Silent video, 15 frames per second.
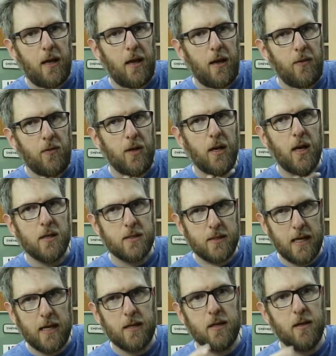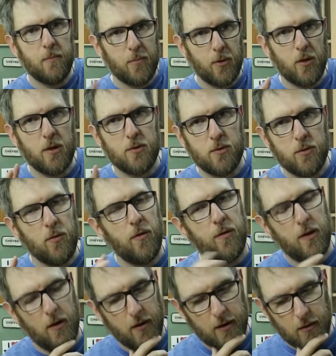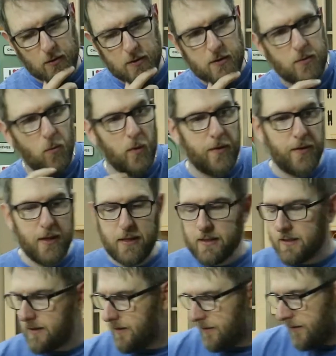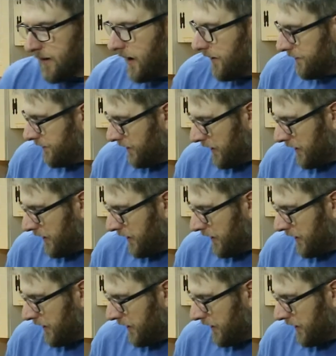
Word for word: and then I sand it and put on two thinner coats. With this, not.